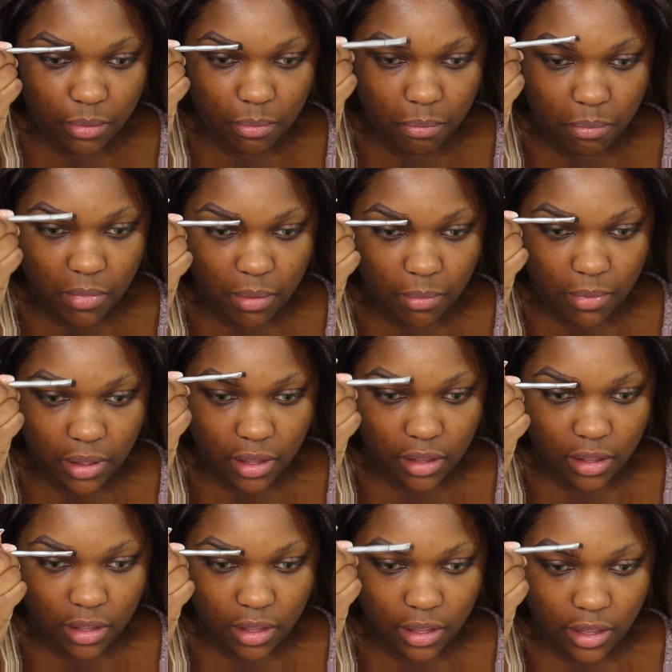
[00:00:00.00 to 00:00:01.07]
mimic
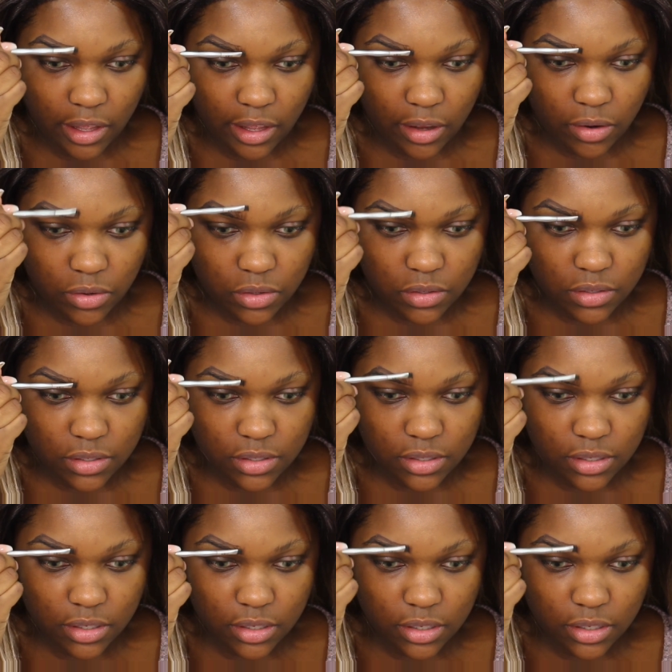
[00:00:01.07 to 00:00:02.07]
hairs.